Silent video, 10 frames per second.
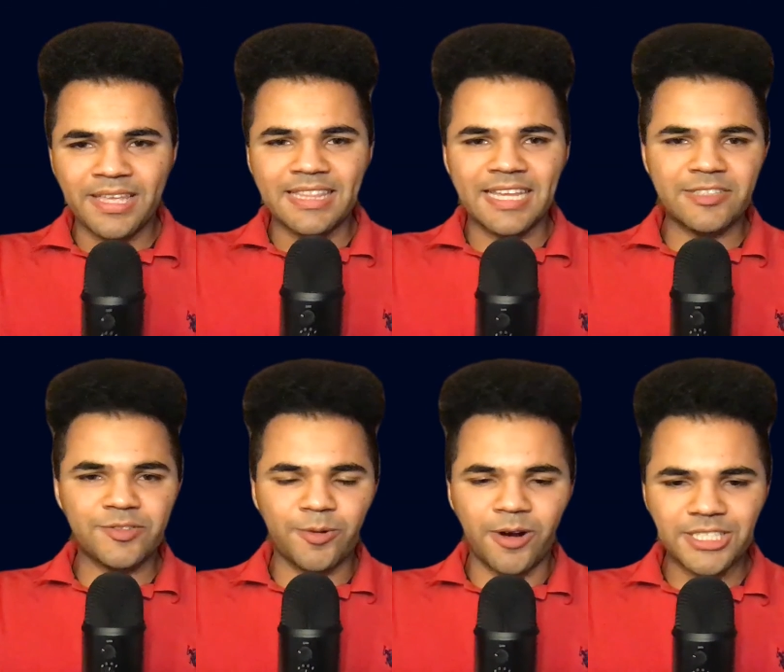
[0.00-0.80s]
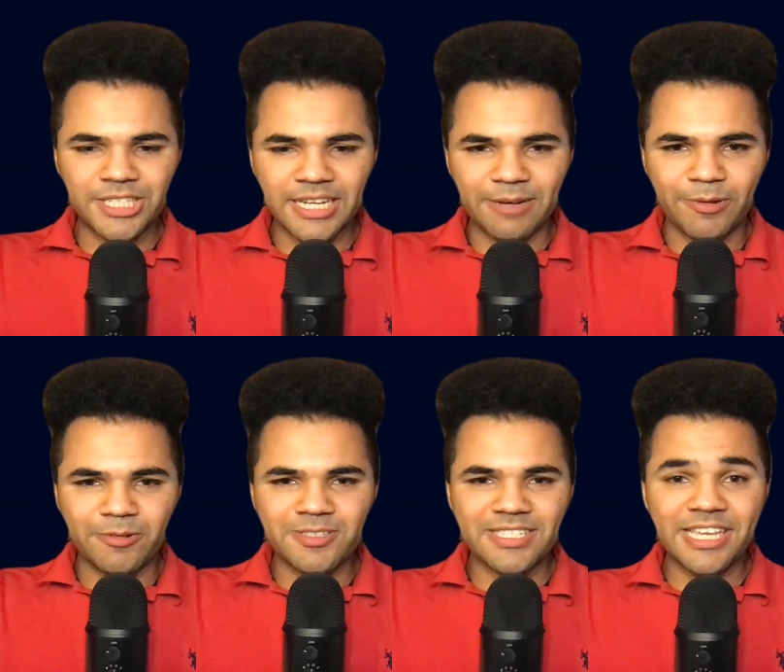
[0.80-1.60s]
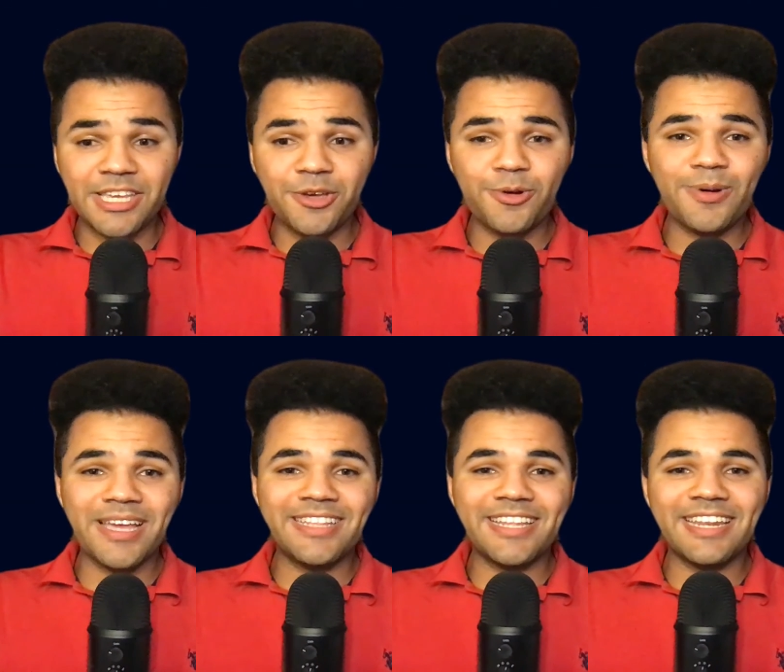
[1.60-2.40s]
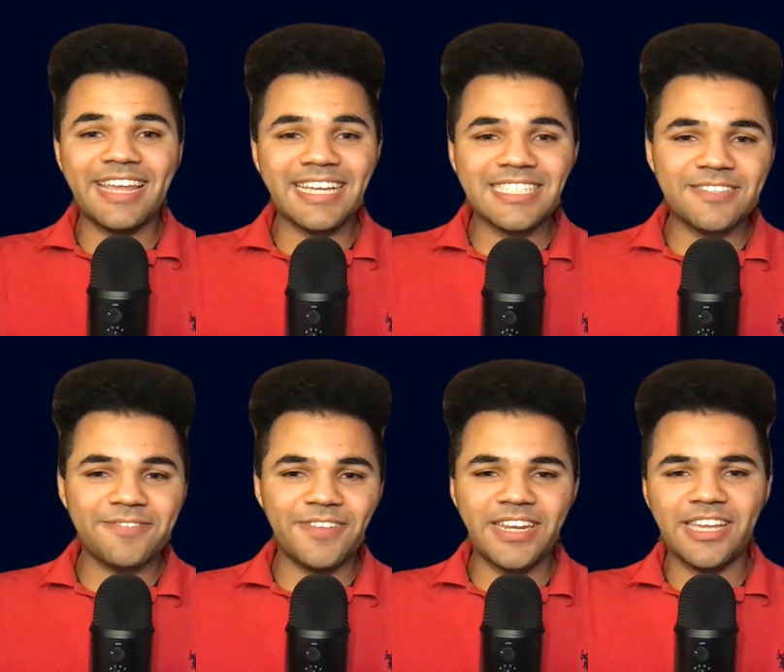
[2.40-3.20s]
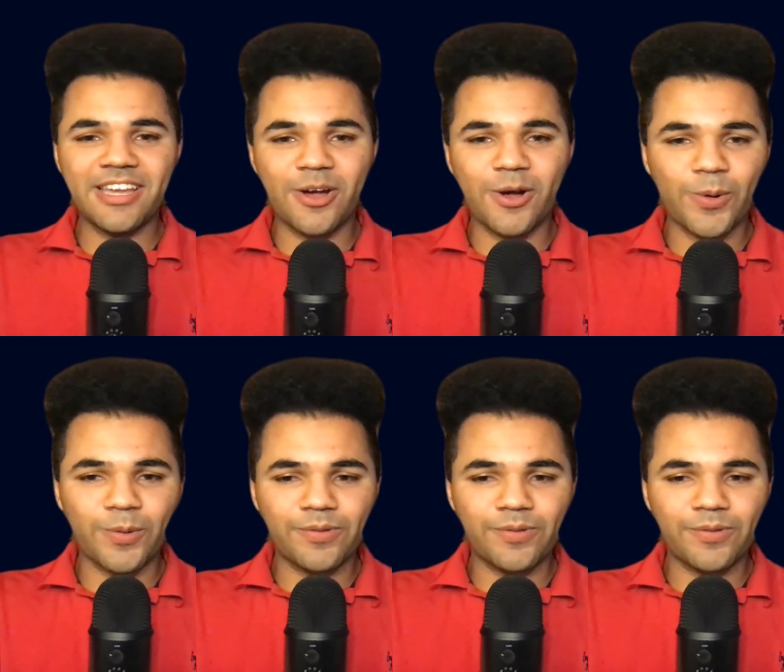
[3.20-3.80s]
Thanks for watching, and we will see you in the next video.